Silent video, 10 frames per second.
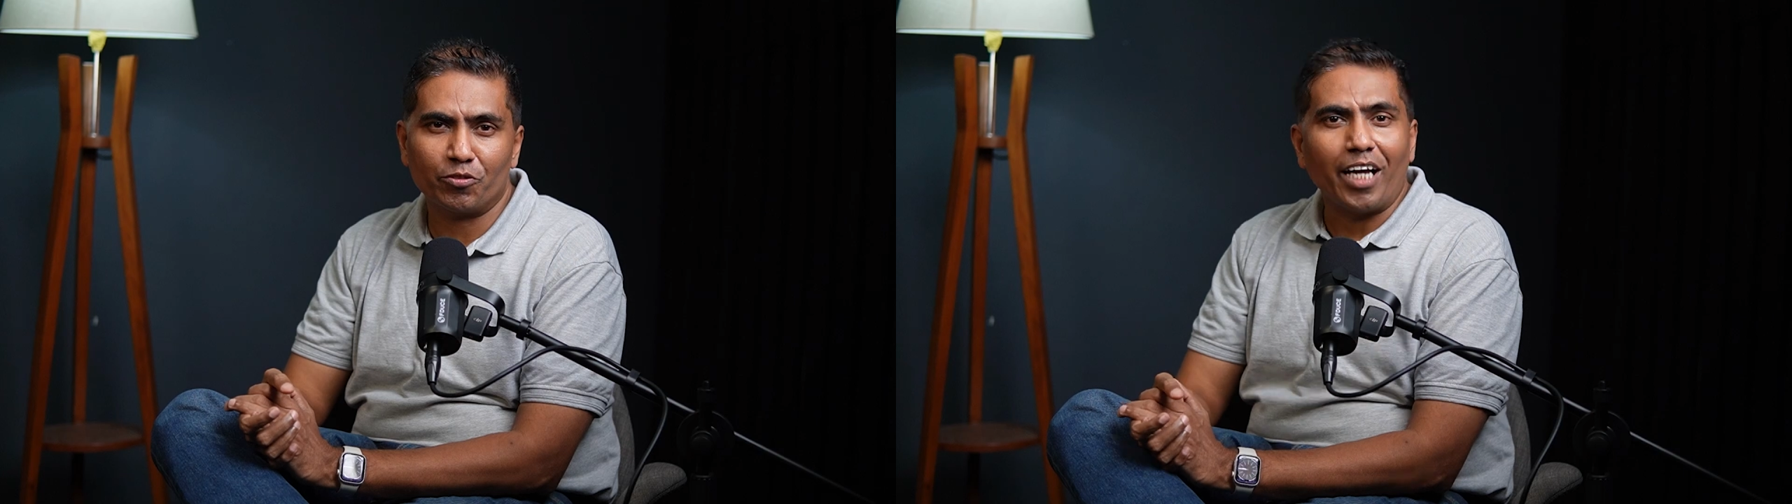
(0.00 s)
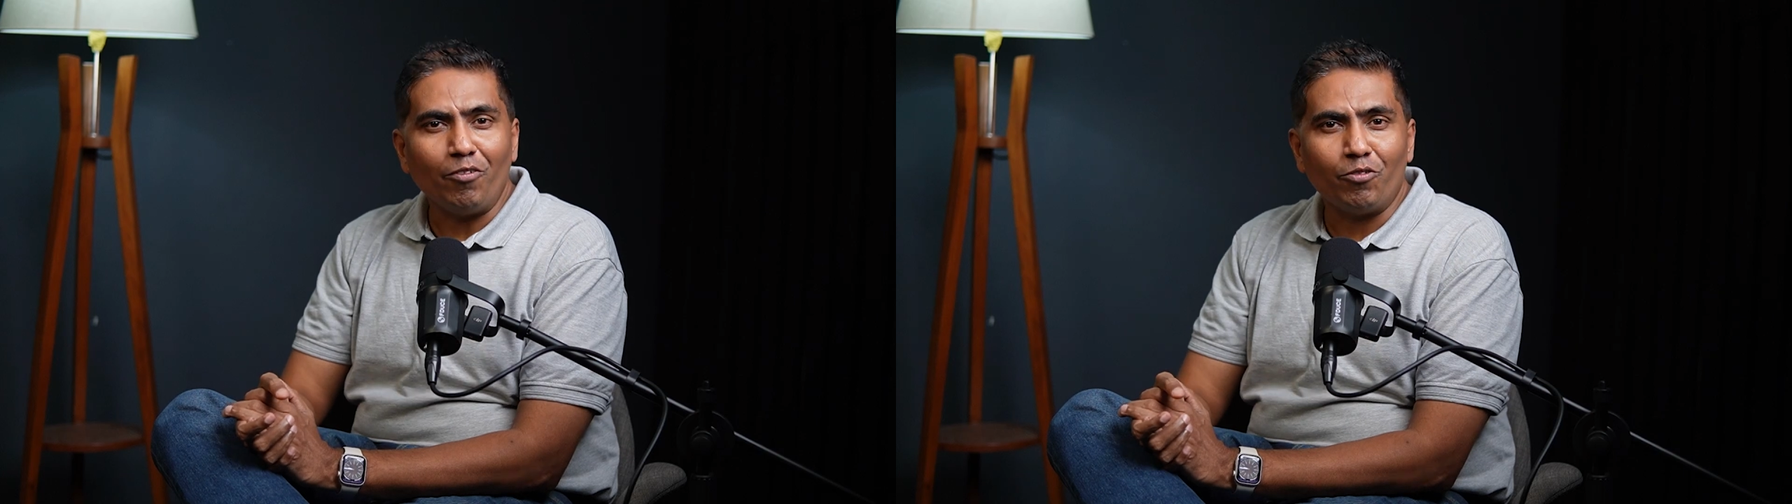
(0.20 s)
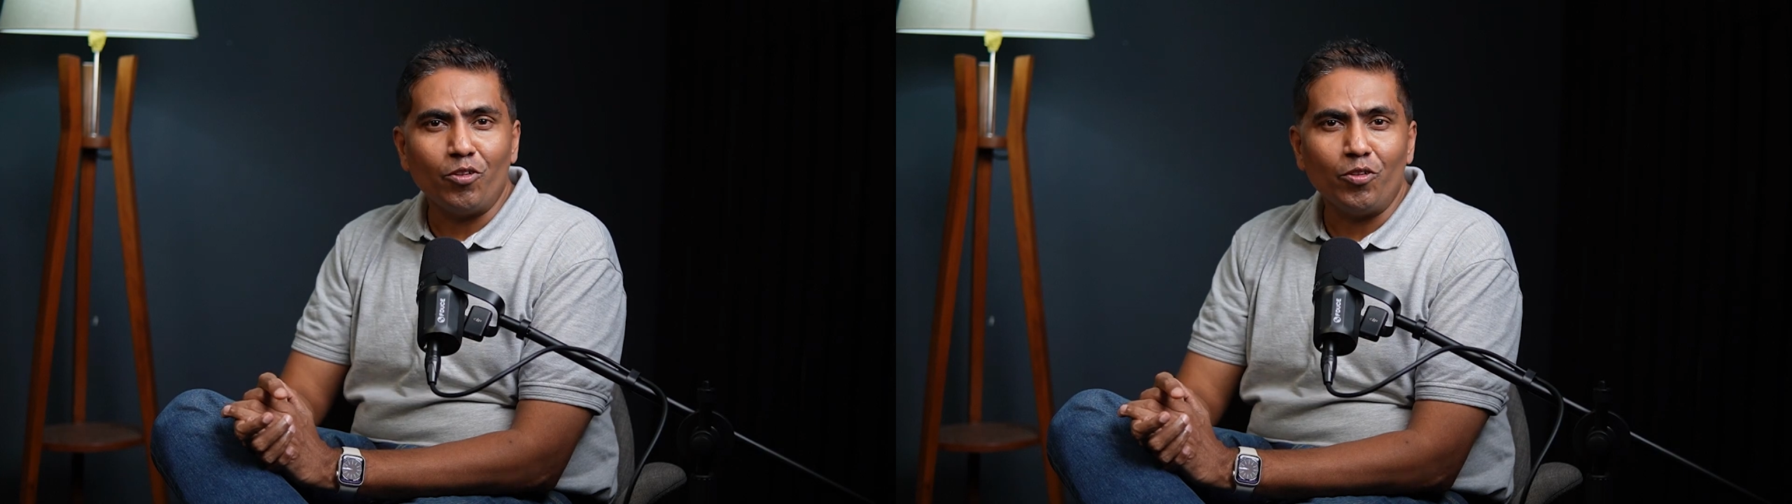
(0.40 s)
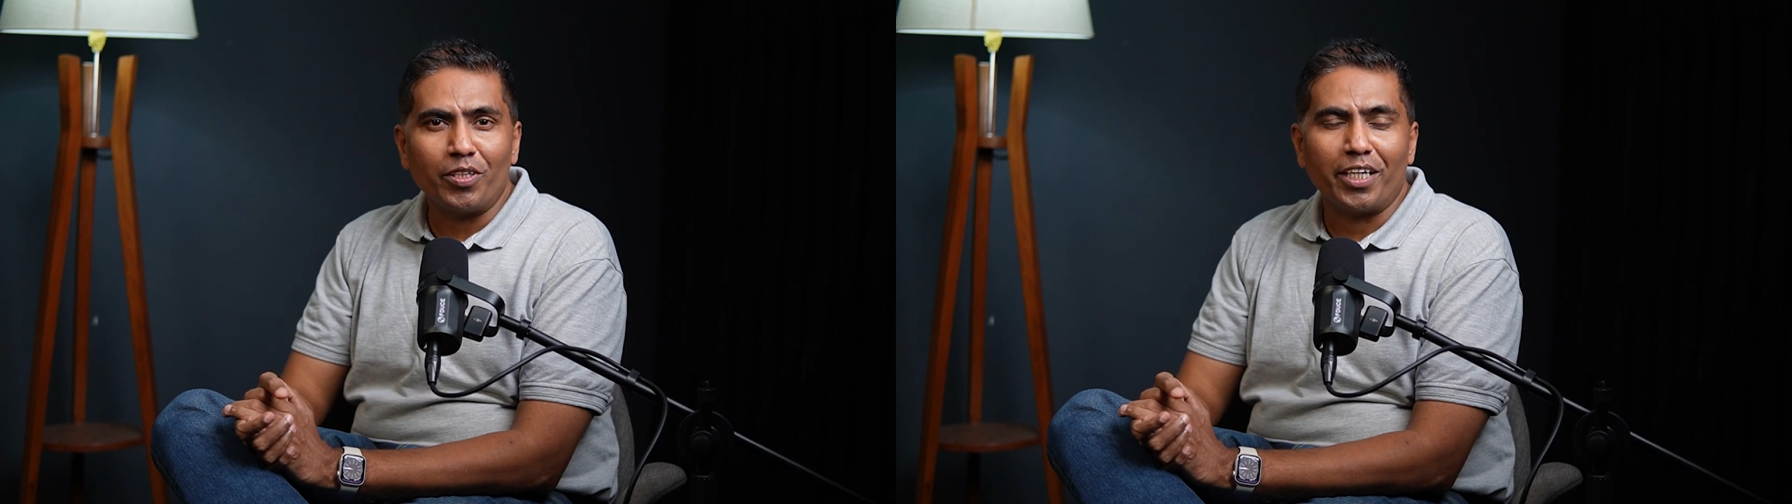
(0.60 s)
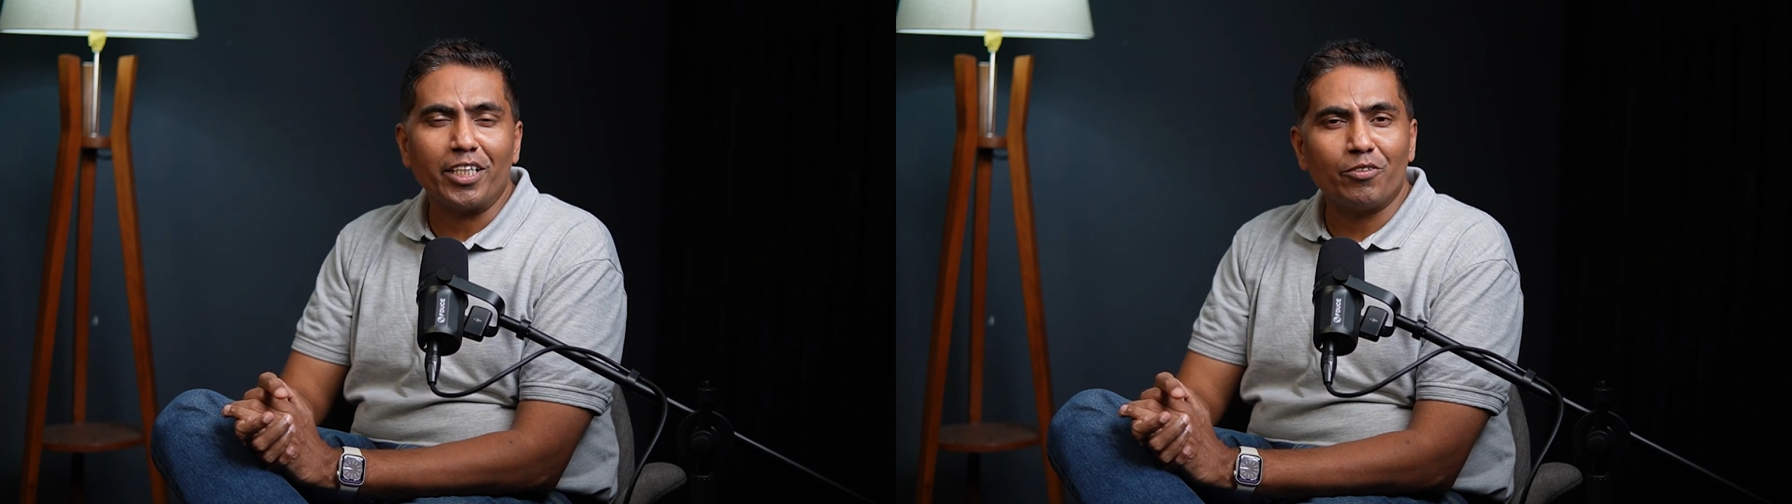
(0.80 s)
Therefore,
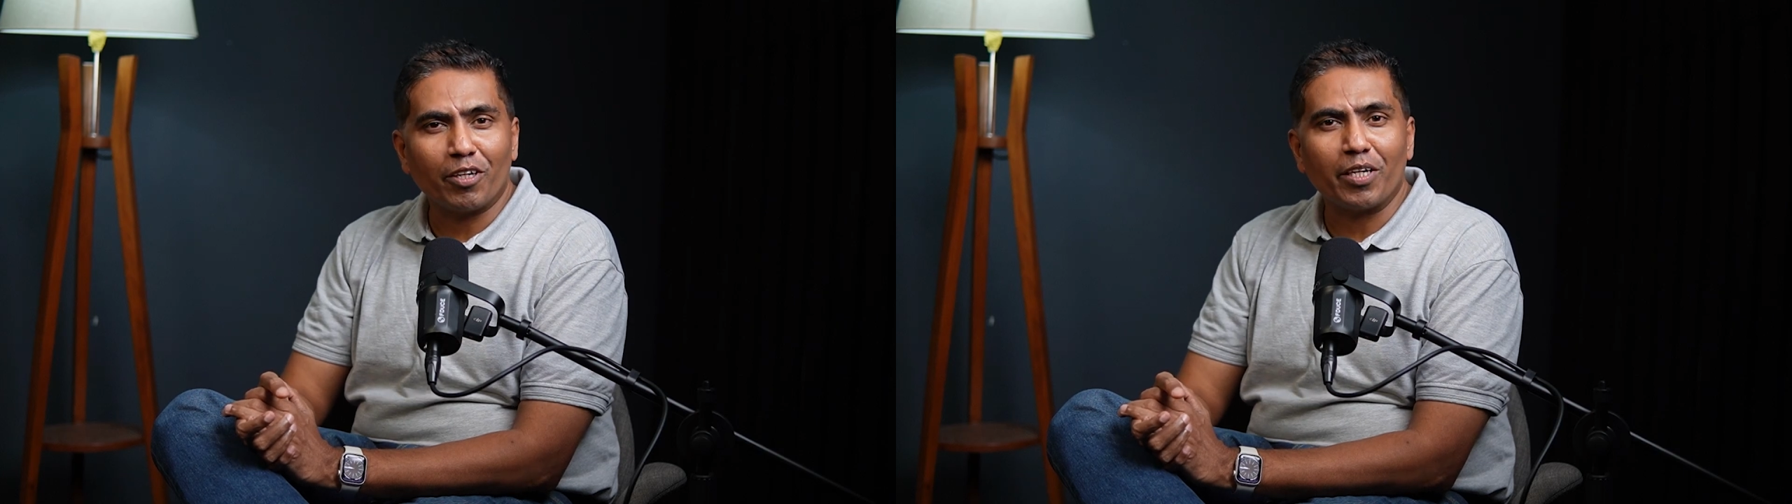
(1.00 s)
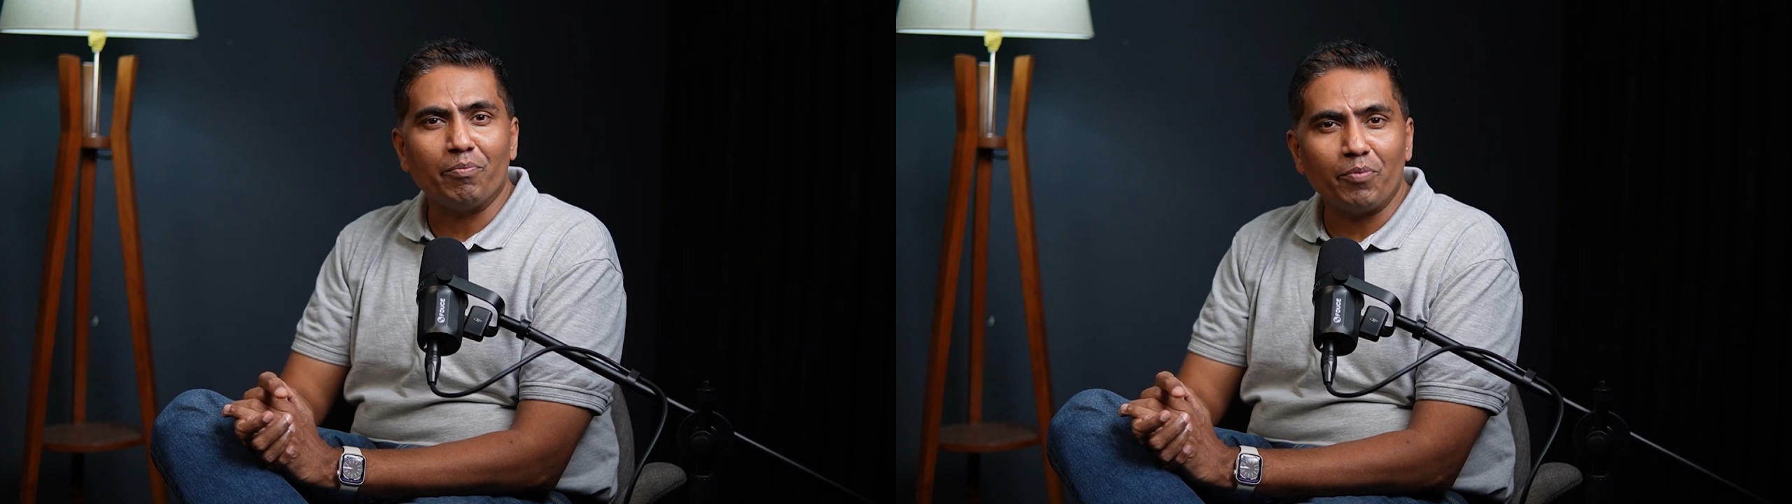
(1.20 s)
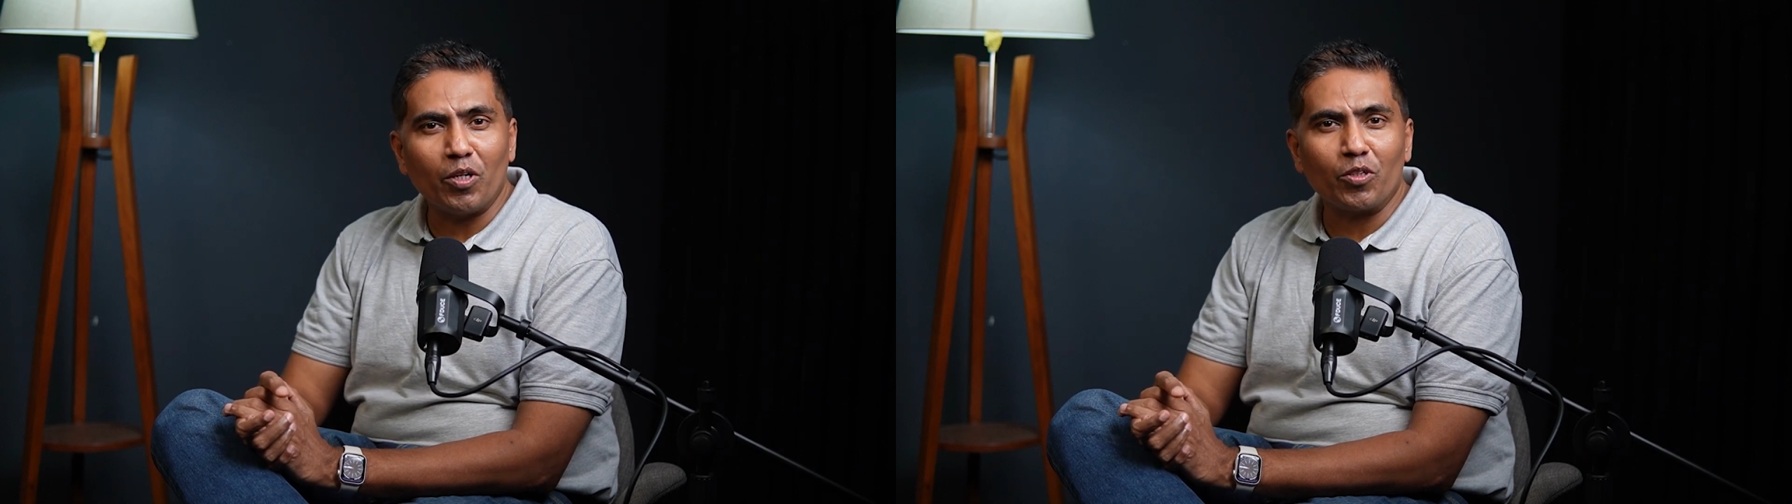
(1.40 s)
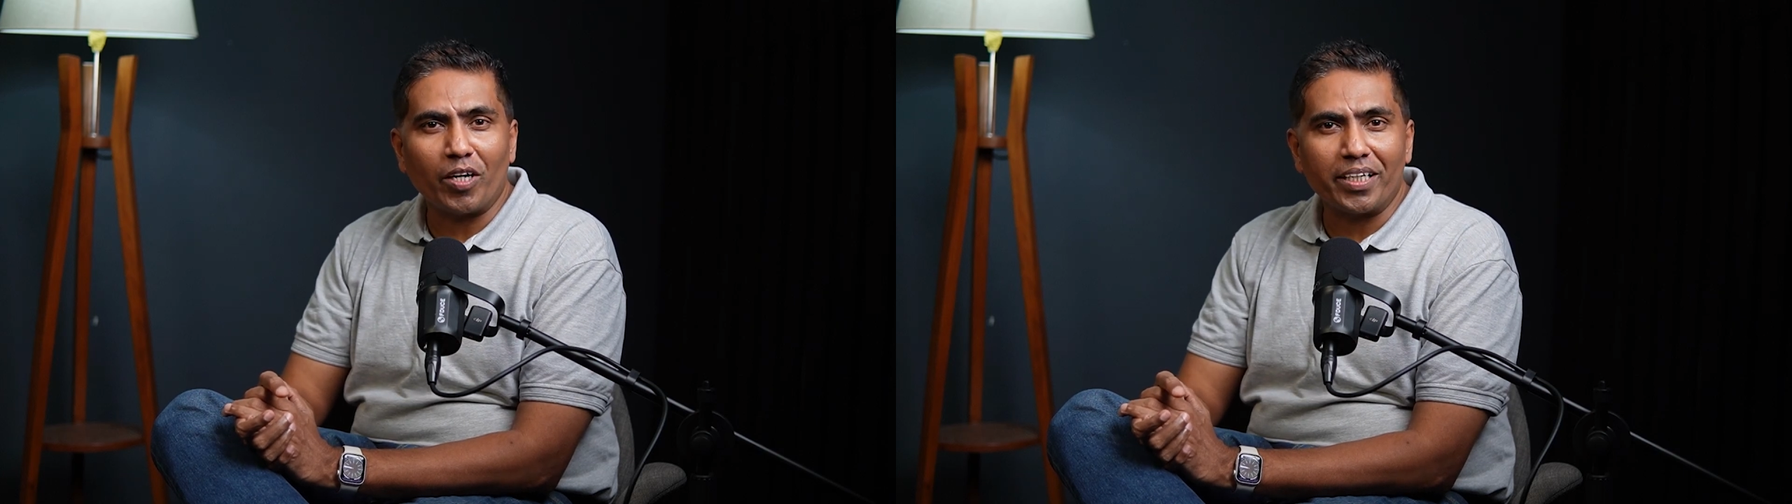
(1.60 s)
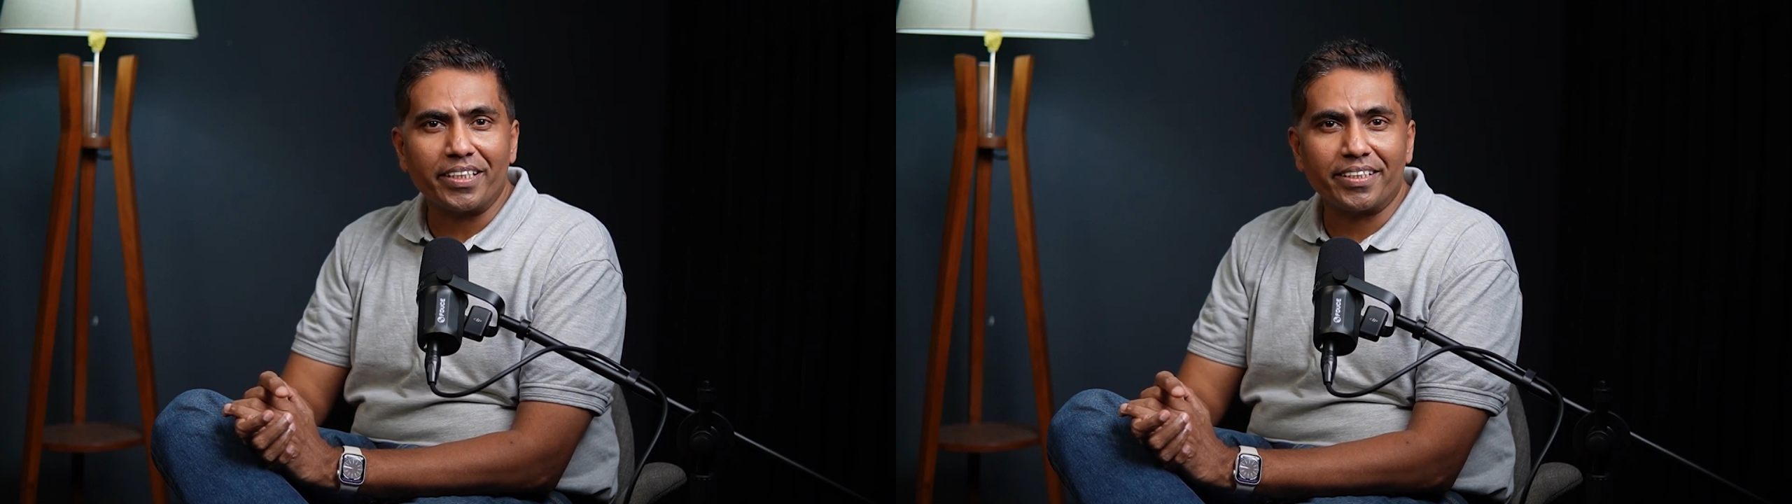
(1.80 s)
it is very important to
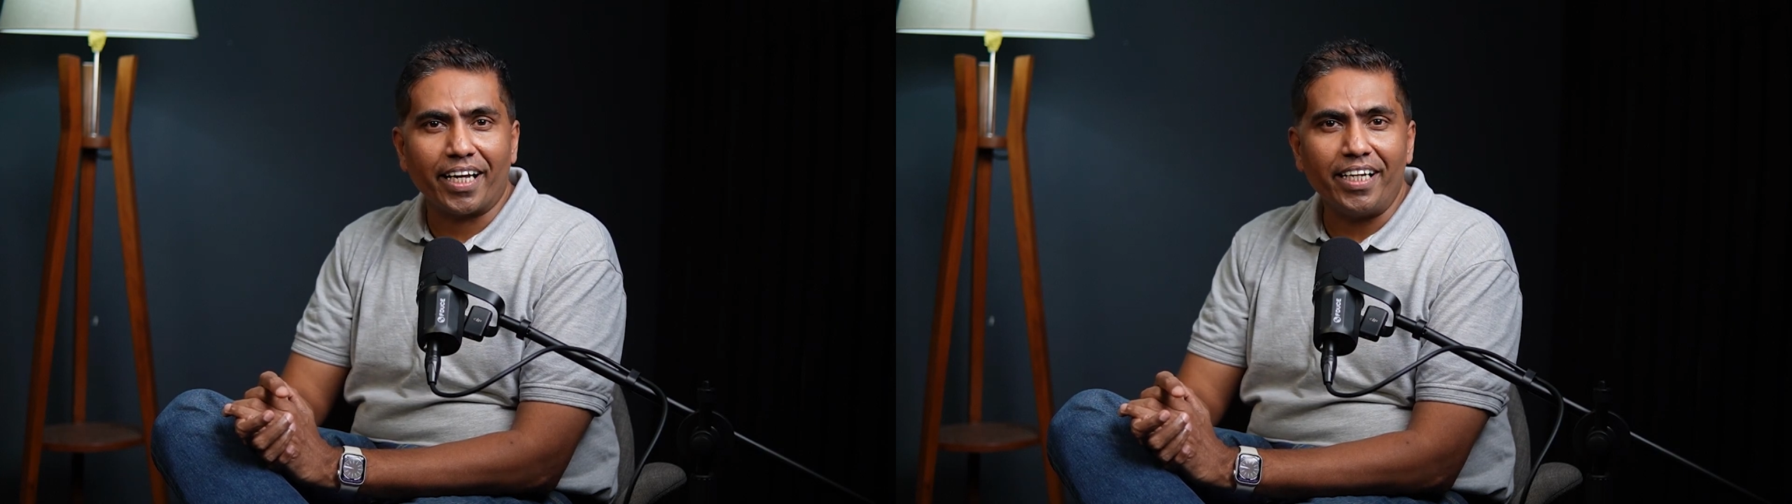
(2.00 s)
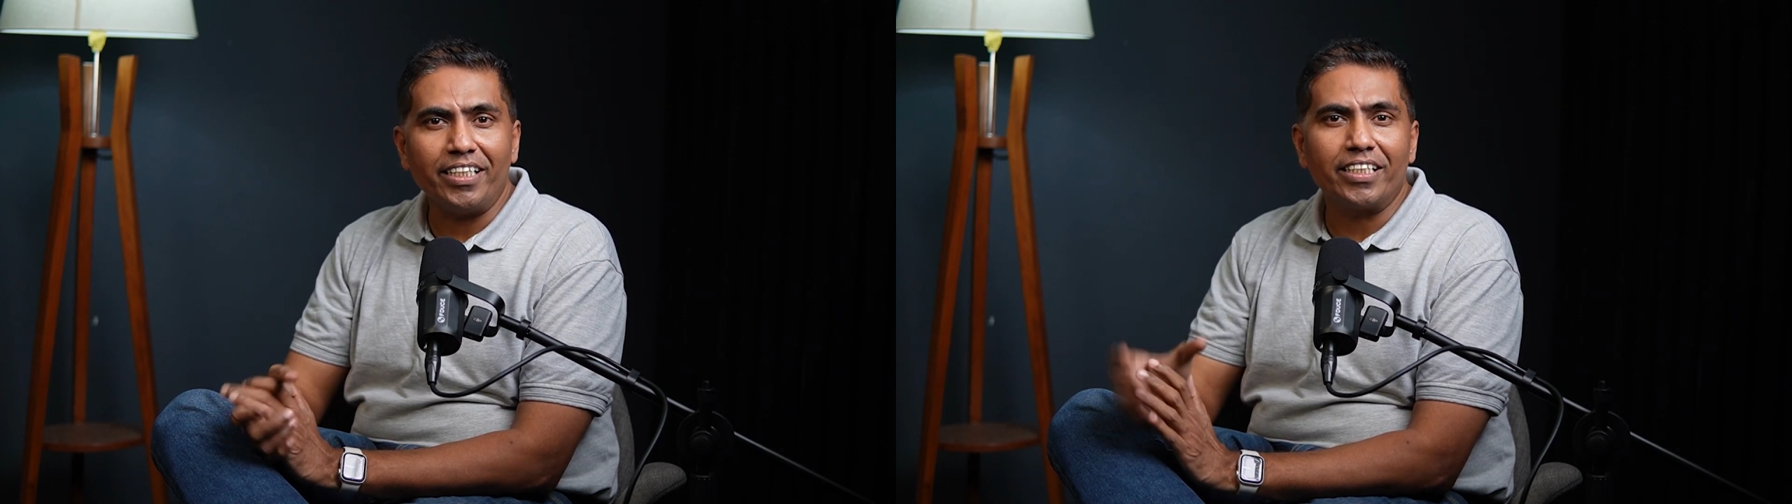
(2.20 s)
understand